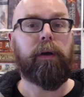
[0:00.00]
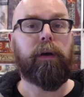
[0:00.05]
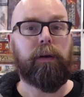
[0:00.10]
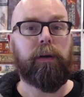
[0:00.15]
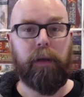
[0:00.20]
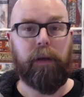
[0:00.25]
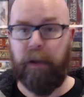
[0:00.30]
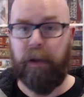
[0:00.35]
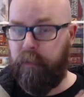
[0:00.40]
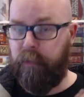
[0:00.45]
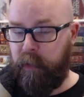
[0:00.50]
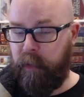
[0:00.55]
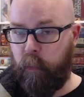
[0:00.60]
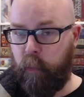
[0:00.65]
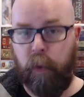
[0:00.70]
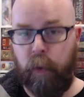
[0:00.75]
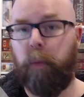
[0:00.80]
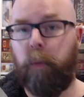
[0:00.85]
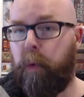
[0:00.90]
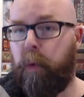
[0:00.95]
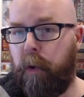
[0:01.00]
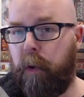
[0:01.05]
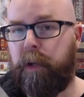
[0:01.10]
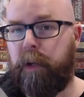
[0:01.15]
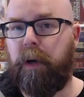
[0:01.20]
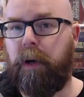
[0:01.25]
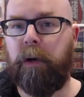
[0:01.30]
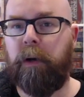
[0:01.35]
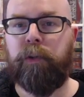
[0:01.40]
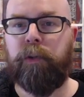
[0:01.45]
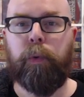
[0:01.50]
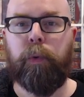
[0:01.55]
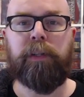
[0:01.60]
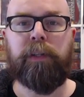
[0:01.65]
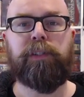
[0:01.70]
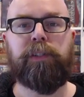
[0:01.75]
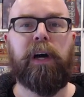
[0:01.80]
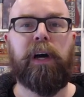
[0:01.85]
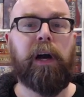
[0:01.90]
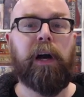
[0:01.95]
if it won't work on
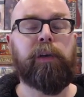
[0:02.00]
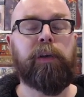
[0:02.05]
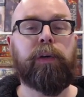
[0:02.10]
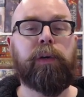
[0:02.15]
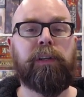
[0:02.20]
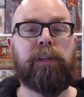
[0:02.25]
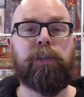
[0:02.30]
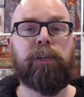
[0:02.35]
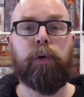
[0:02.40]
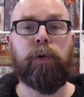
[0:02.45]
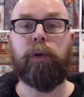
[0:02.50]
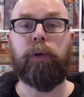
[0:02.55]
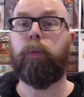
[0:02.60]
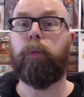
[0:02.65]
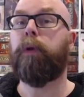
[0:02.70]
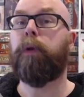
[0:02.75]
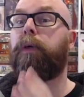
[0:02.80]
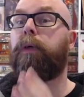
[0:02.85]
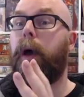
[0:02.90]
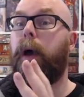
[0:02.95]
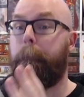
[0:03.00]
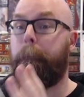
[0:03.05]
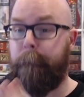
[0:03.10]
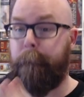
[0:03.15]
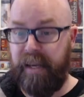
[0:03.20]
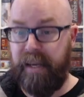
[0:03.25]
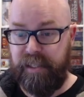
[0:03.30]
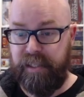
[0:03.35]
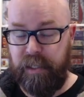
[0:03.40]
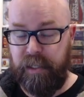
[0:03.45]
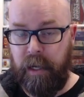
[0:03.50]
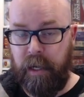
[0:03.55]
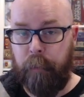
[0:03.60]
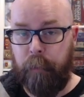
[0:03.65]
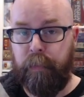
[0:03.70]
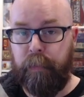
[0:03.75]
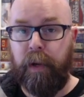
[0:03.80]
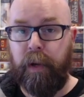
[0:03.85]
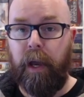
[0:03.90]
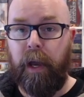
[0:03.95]
Twitch, how you can do it with Mix It
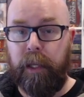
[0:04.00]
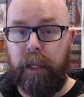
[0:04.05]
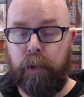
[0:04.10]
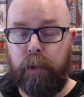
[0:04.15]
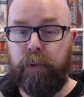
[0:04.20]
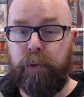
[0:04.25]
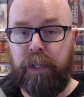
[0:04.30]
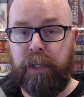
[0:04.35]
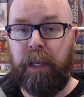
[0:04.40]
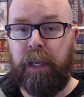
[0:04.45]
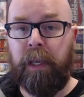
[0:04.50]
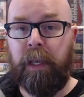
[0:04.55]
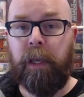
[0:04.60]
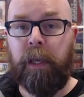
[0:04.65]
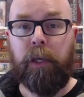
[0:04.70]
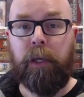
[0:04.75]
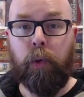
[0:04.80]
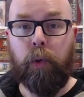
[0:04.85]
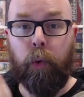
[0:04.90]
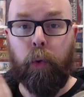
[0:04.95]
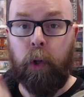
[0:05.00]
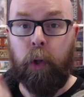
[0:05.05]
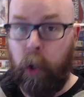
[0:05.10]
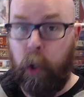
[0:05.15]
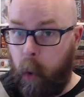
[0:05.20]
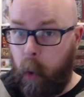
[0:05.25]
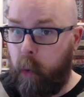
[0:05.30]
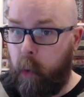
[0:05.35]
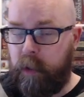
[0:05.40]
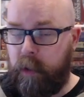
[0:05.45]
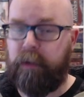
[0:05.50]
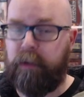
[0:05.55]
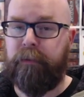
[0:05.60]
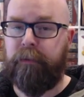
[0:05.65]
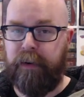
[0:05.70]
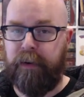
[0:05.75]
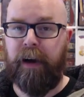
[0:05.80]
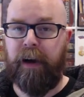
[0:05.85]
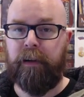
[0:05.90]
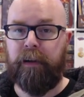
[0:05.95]
Up using your local
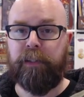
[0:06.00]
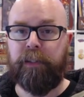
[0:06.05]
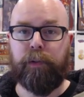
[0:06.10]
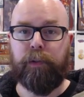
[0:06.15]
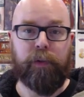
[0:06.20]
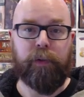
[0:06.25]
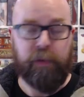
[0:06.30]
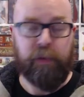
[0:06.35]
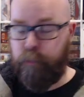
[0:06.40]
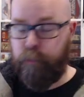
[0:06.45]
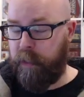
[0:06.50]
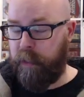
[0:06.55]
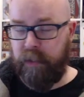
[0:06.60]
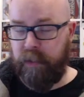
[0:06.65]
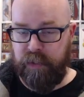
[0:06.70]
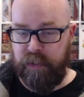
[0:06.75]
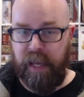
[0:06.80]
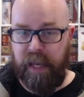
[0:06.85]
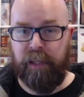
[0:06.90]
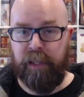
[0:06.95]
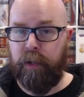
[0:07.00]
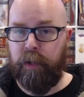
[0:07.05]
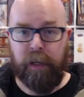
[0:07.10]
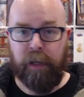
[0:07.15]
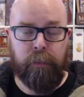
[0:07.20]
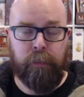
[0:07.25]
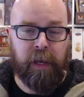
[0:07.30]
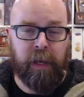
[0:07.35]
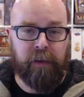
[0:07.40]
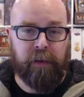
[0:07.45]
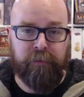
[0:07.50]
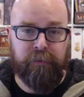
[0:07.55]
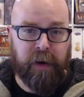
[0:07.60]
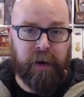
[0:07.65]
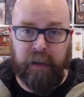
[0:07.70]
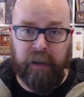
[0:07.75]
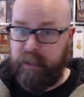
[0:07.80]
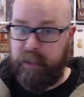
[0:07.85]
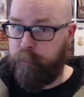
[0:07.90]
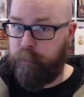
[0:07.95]
files, because then you can make a
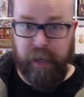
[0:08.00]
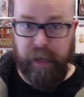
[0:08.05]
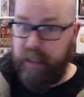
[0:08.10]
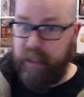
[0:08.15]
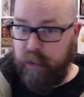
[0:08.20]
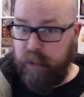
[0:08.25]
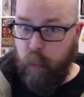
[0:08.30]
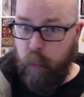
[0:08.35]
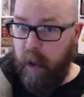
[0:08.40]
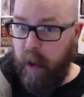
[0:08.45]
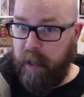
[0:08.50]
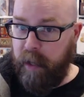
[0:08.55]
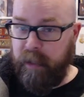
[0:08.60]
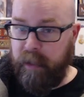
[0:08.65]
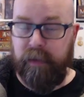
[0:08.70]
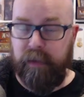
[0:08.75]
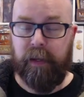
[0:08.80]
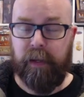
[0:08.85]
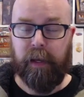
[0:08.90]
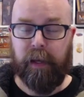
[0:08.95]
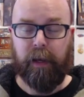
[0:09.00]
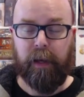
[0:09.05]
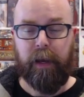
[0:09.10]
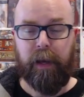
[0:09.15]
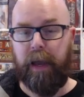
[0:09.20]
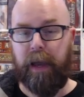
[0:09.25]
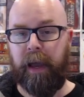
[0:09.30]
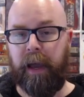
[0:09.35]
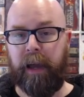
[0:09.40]
file as big as you want it, and